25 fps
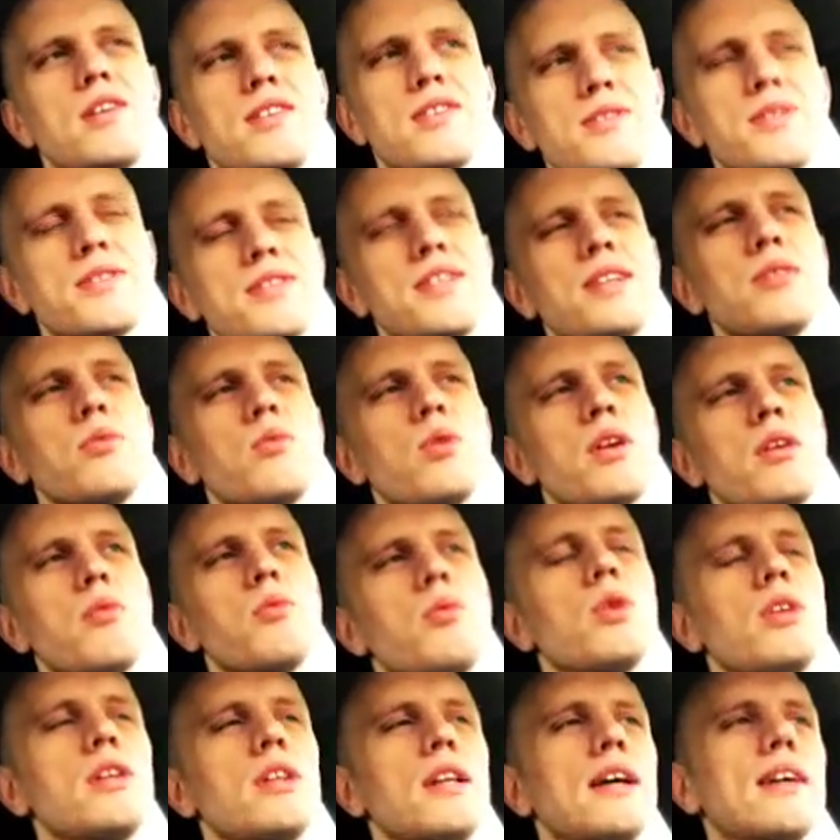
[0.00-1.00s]
see
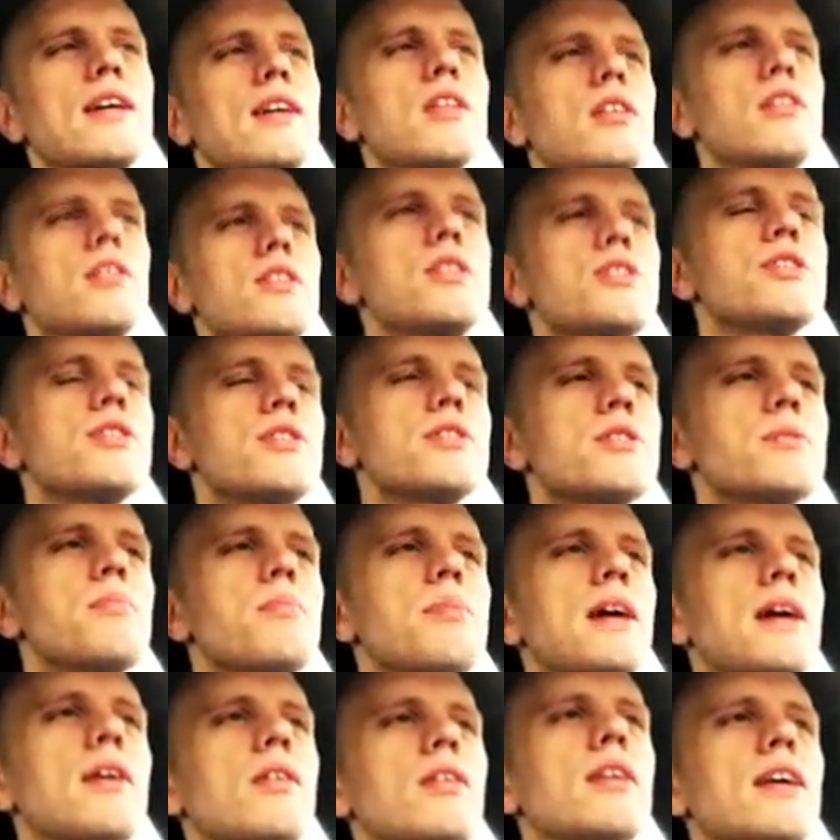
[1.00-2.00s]
what like a condition is
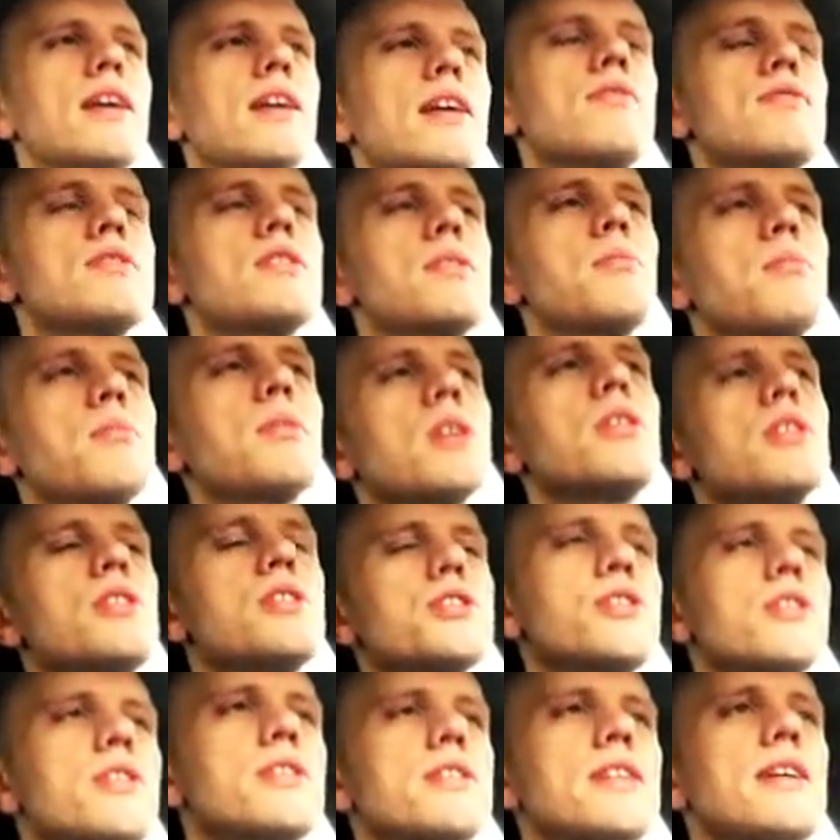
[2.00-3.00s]
about. Like if some
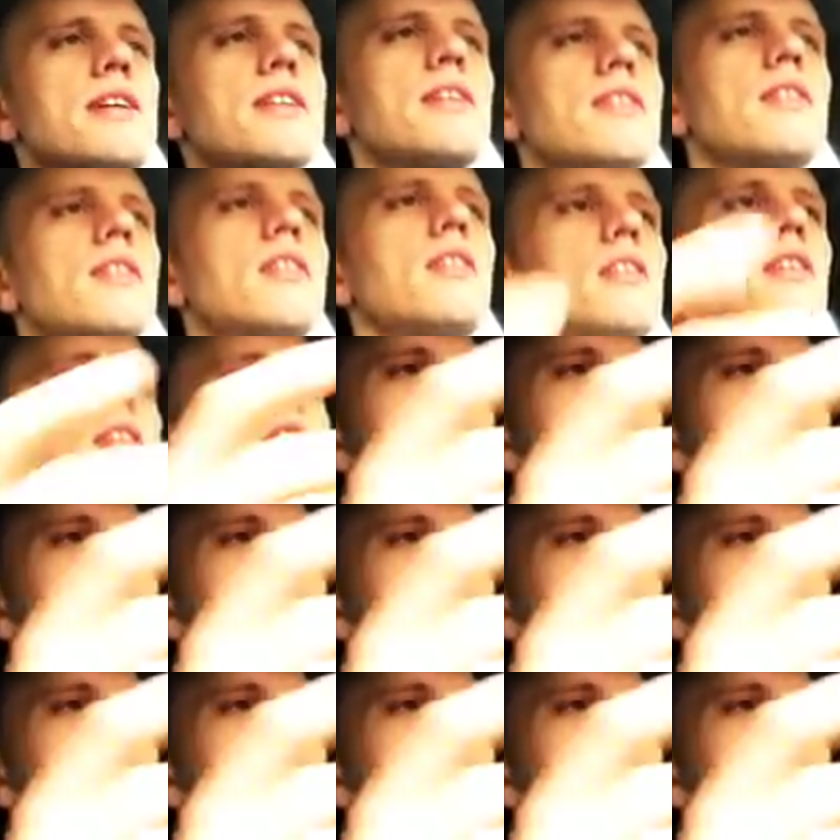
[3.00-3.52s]
condition is like,